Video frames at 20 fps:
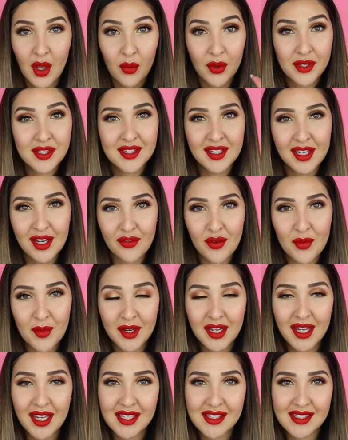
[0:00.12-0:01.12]
What's good
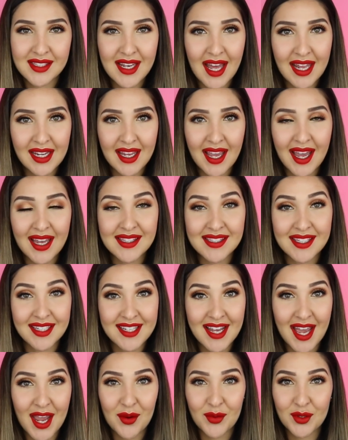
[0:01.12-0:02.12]
everybody? It's Nadia and
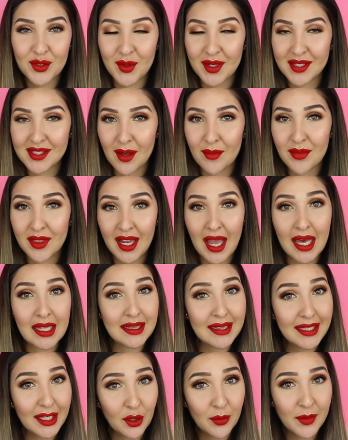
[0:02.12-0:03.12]
today we're doing something a
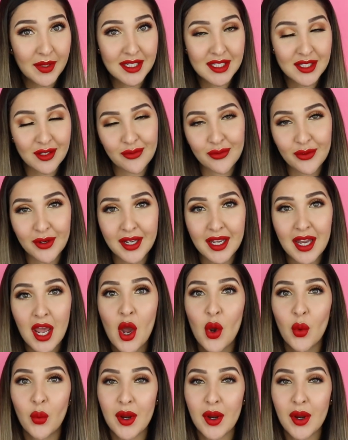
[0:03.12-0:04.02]
little bit different.